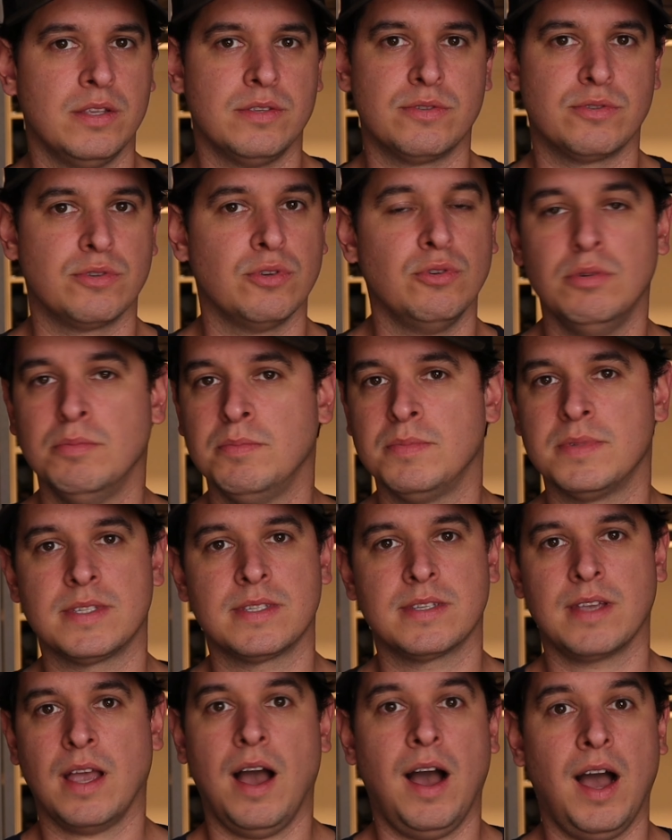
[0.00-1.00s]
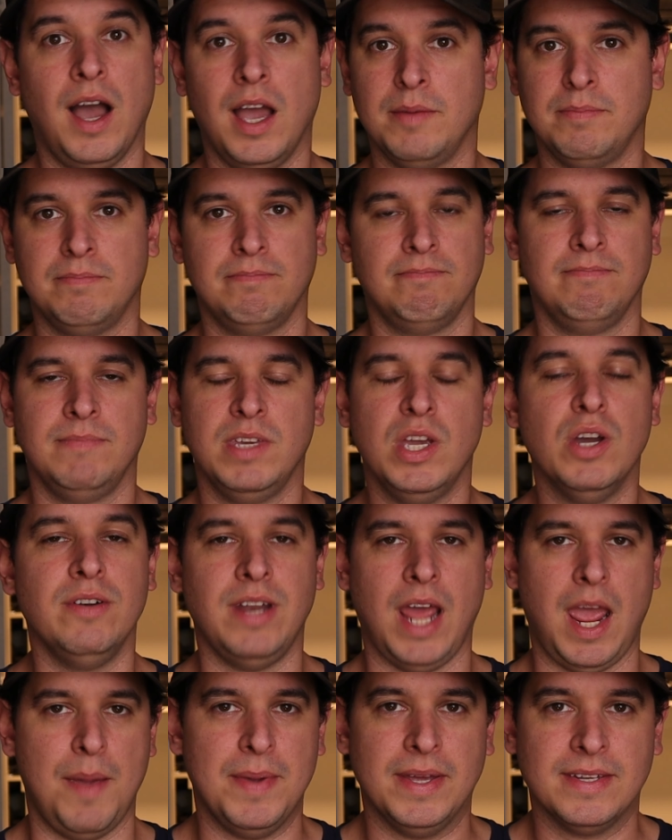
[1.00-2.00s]
Zoom, Skype, you
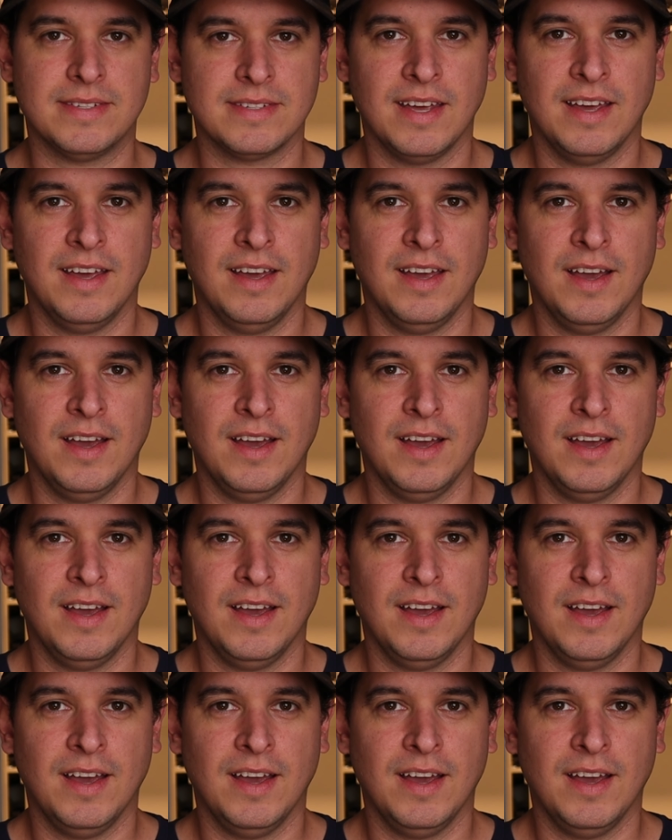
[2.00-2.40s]
name it.